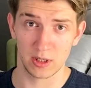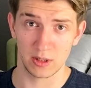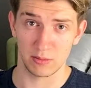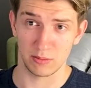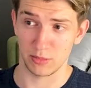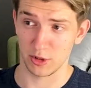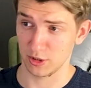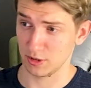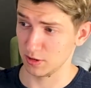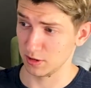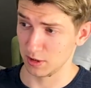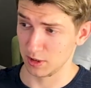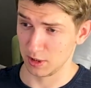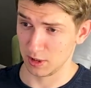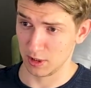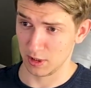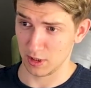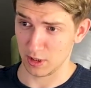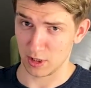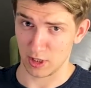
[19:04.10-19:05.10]
But
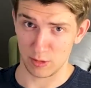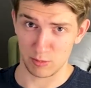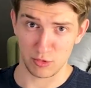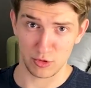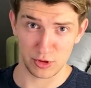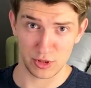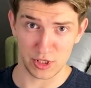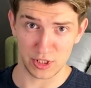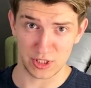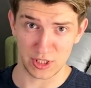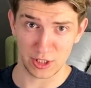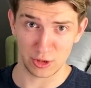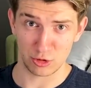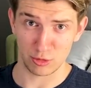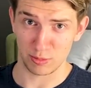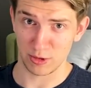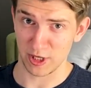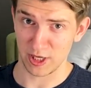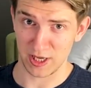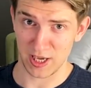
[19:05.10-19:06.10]
I bought this thing to
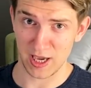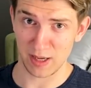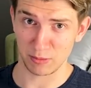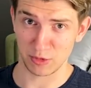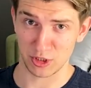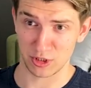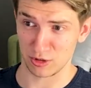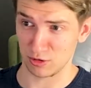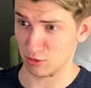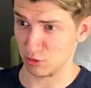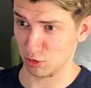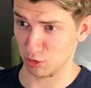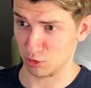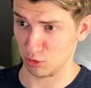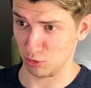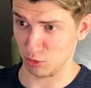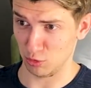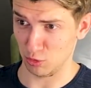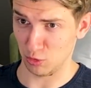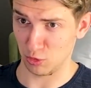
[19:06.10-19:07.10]
play games, not
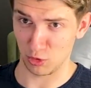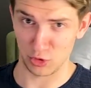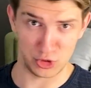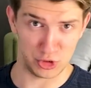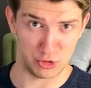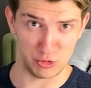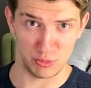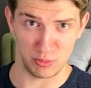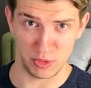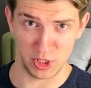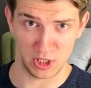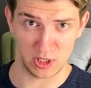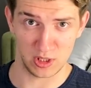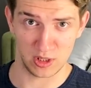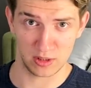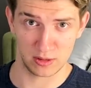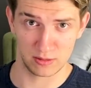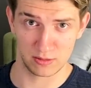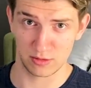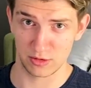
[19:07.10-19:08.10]
to consume
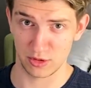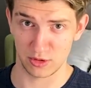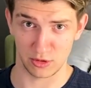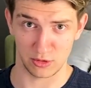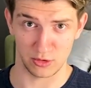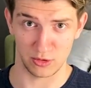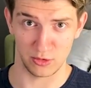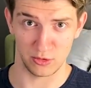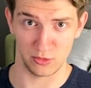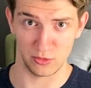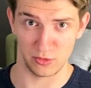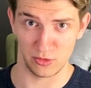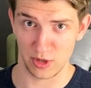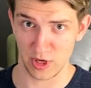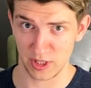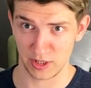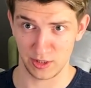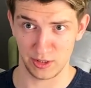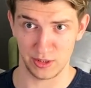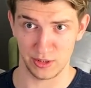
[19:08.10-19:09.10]
media, so
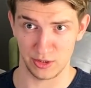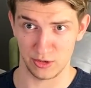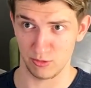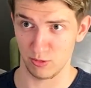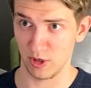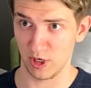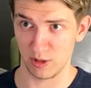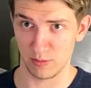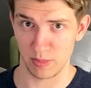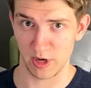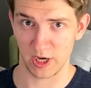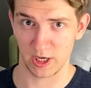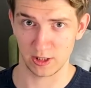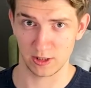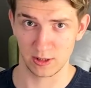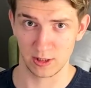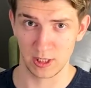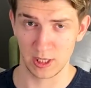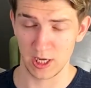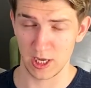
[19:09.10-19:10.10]
that is really bad.
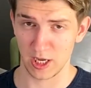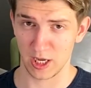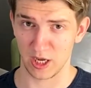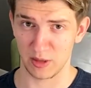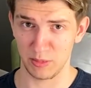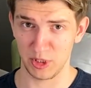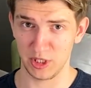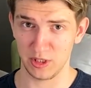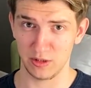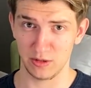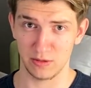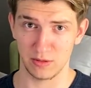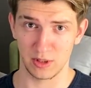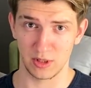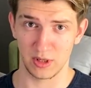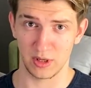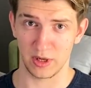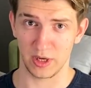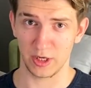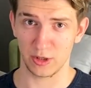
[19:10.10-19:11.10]
I
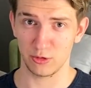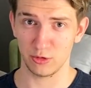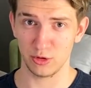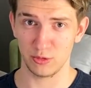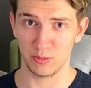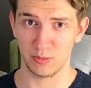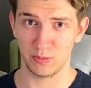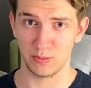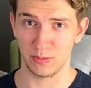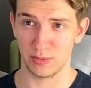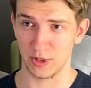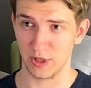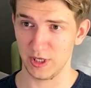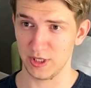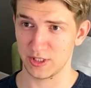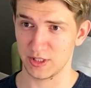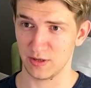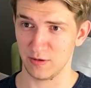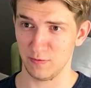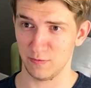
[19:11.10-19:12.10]
mean, I could play
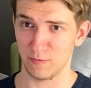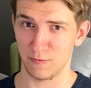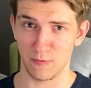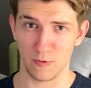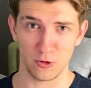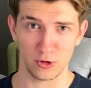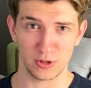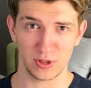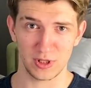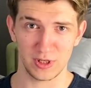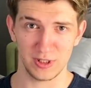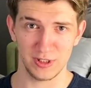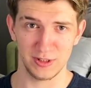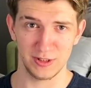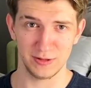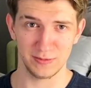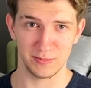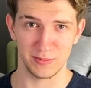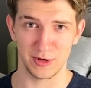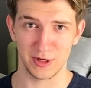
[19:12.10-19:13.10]
some
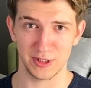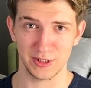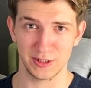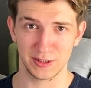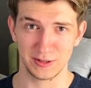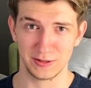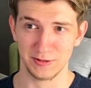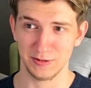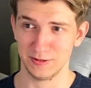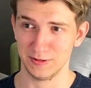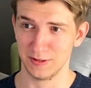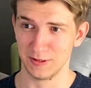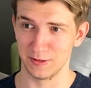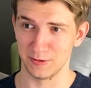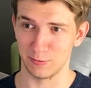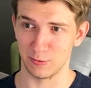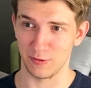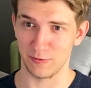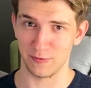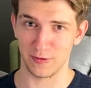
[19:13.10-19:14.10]
Fortnite, but
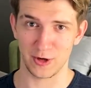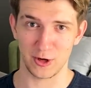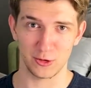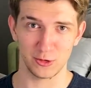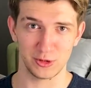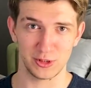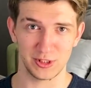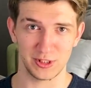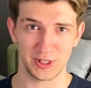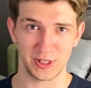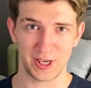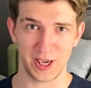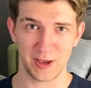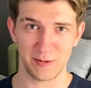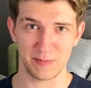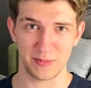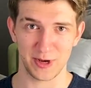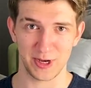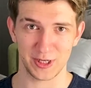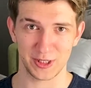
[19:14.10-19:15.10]
without a
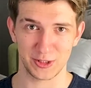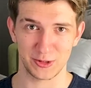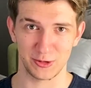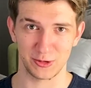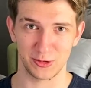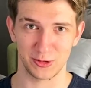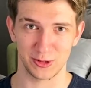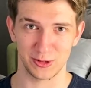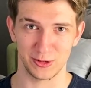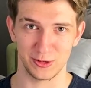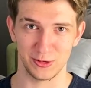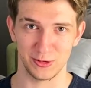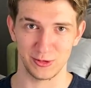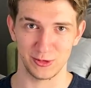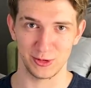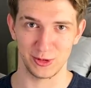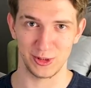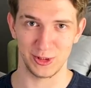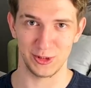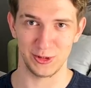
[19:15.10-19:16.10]
Game Pass you could
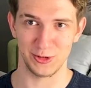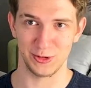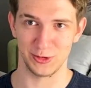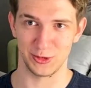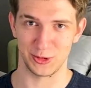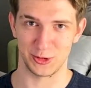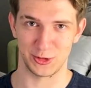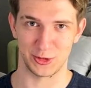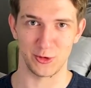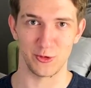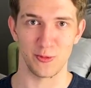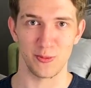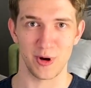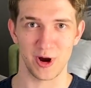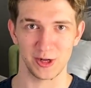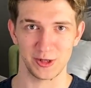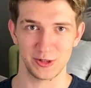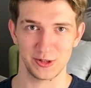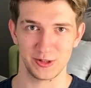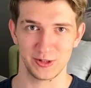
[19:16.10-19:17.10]
only do so
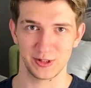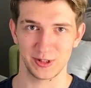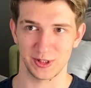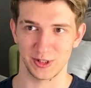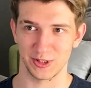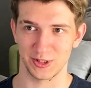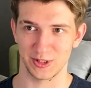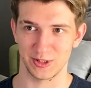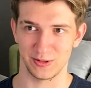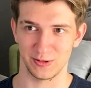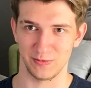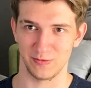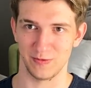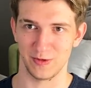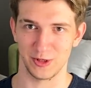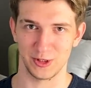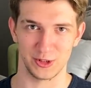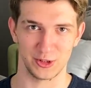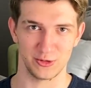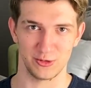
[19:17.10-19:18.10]
much, because
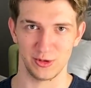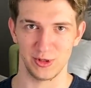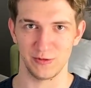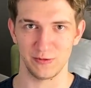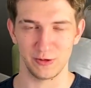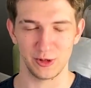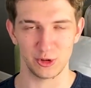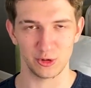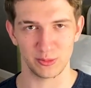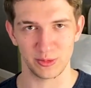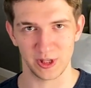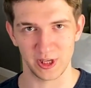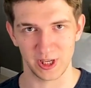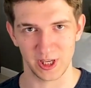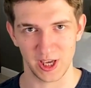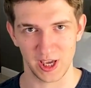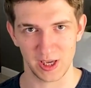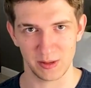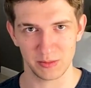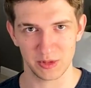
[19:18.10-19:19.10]
there is only free-to-play
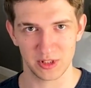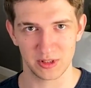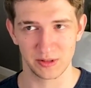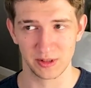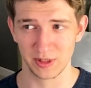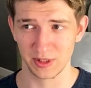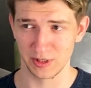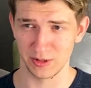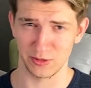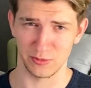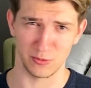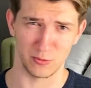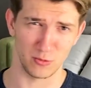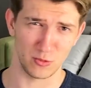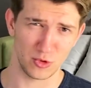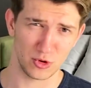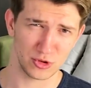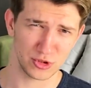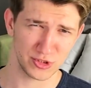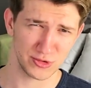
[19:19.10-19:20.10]
games,
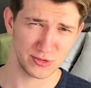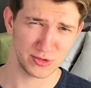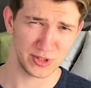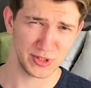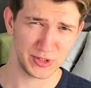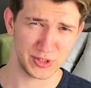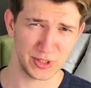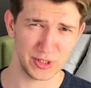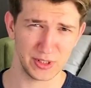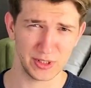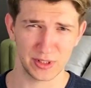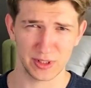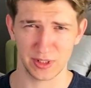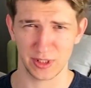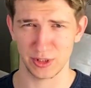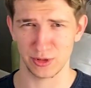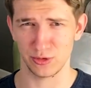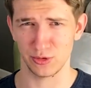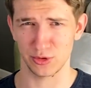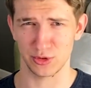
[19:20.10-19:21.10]
Warzone I think,
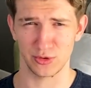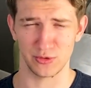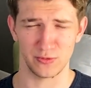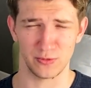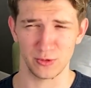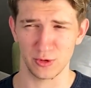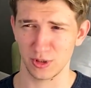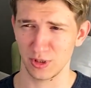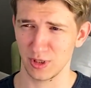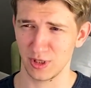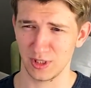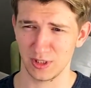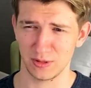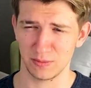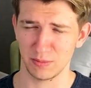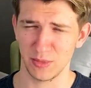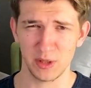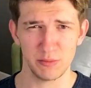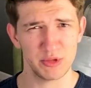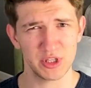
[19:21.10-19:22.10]
and also Fortnite,
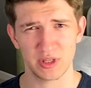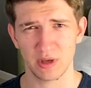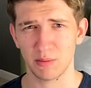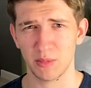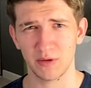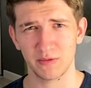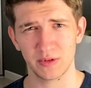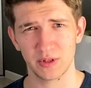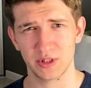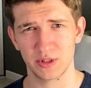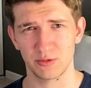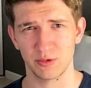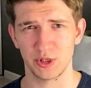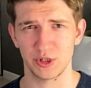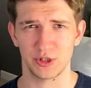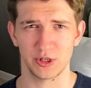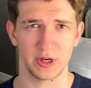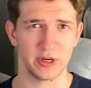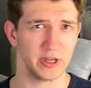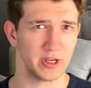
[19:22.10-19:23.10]
maybe some others
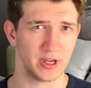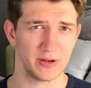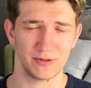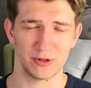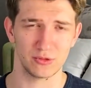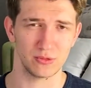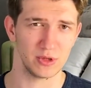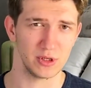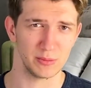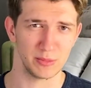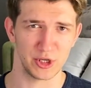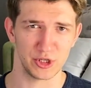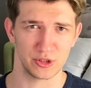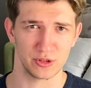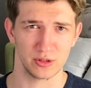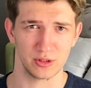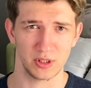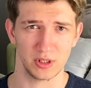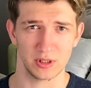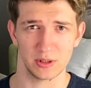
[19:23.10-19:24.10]
which I haven't really
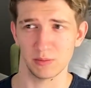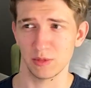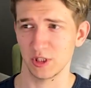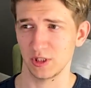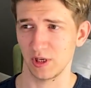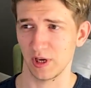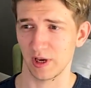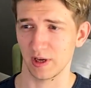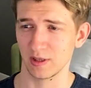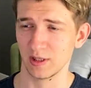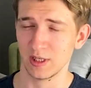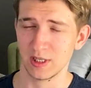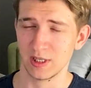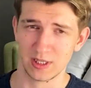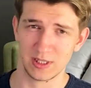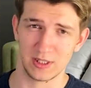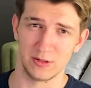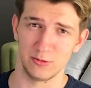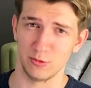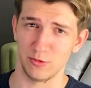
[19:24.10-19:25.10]
mentioned here, but yeah.
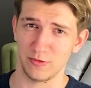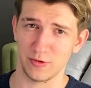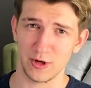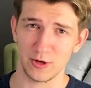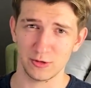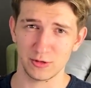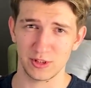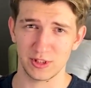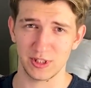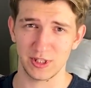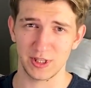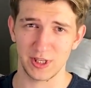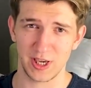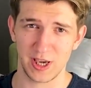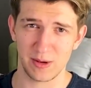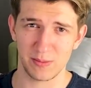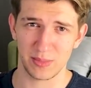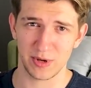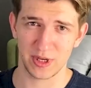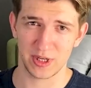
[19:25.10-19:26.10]
Without a
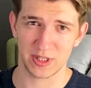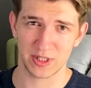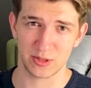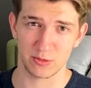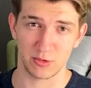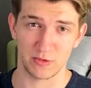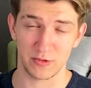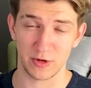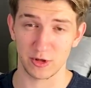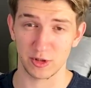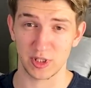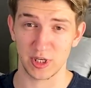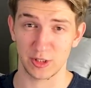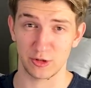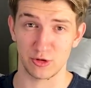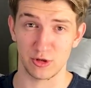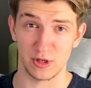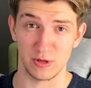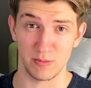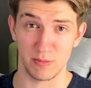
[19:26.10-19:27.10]
Game Pass, without
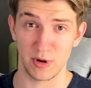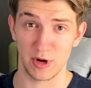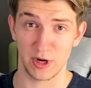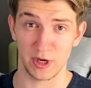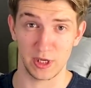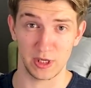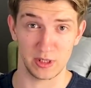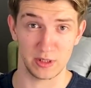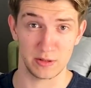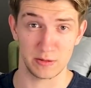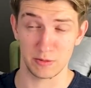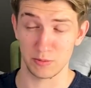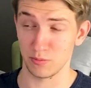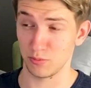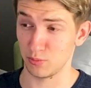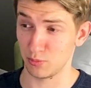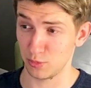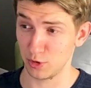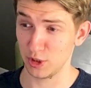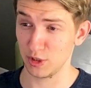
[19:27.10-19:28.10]
actually buying
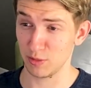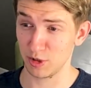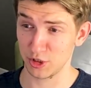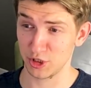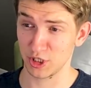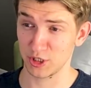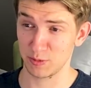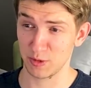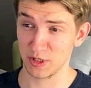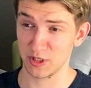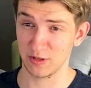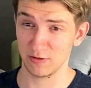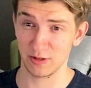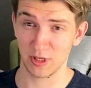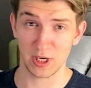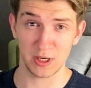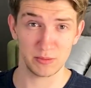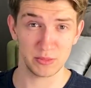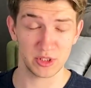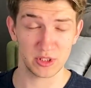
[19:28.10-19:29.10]
pretty much expensive
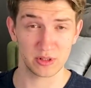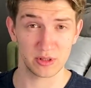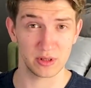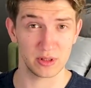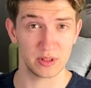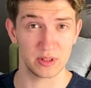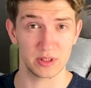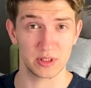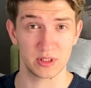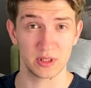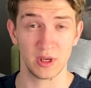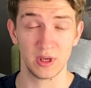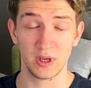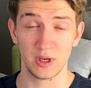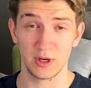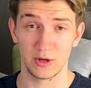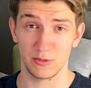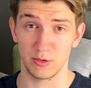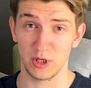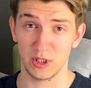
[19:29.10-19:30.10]
games, because
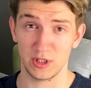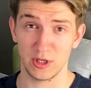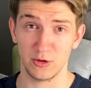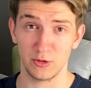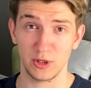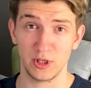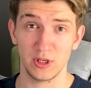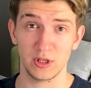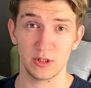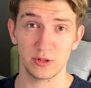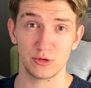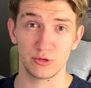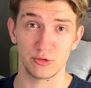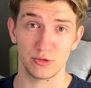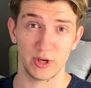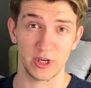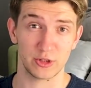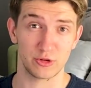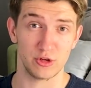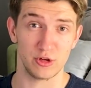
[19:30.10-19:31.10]
right now here to
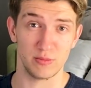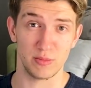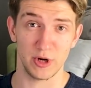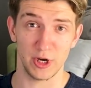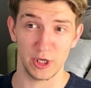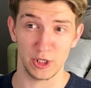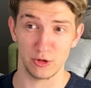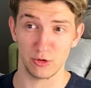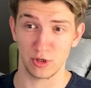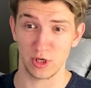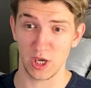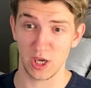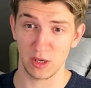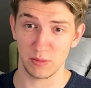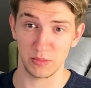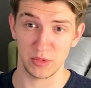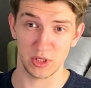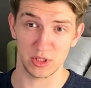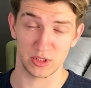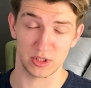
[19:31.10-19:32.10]
actually buy a new
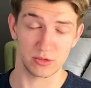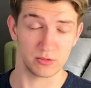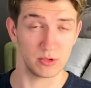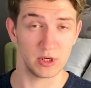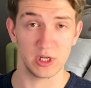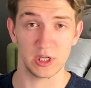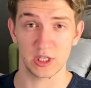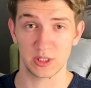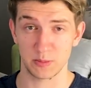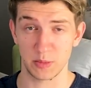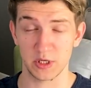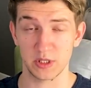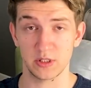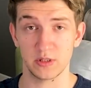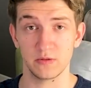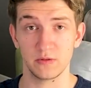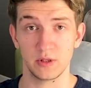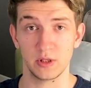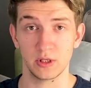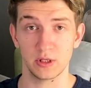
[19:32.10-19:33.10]
game it's really
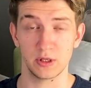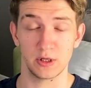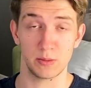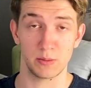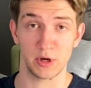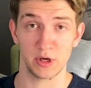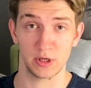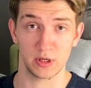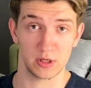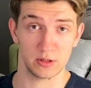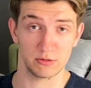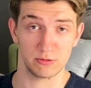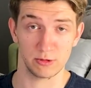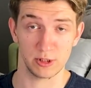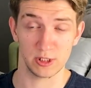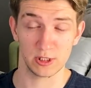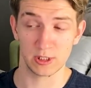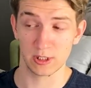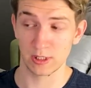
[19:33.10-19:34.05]
expensive here in my country.